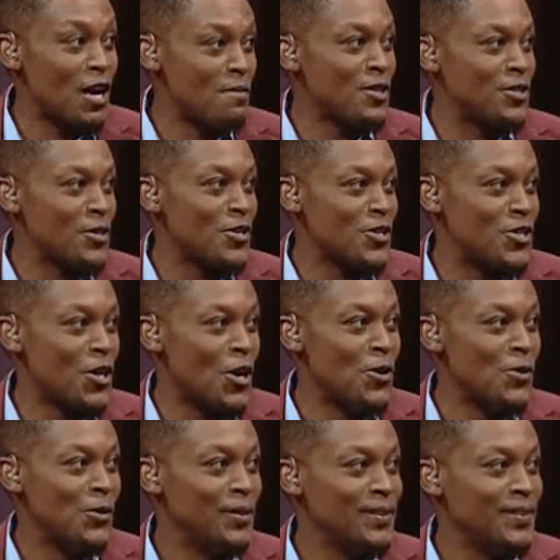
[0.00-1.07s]
coming to the
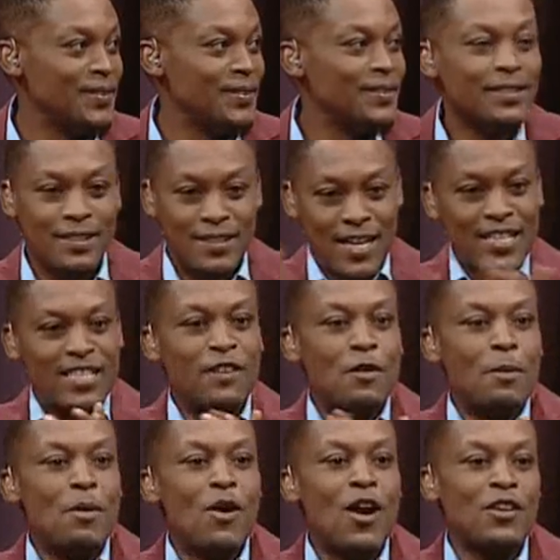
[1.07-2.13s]
show. Thanks, Guys, give
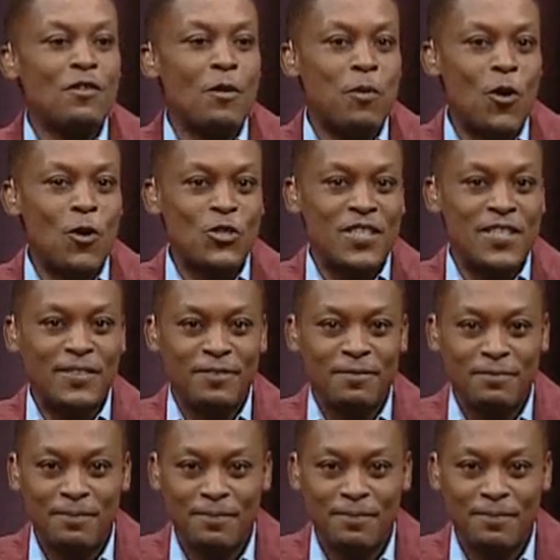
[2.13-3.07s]
them a round of applause.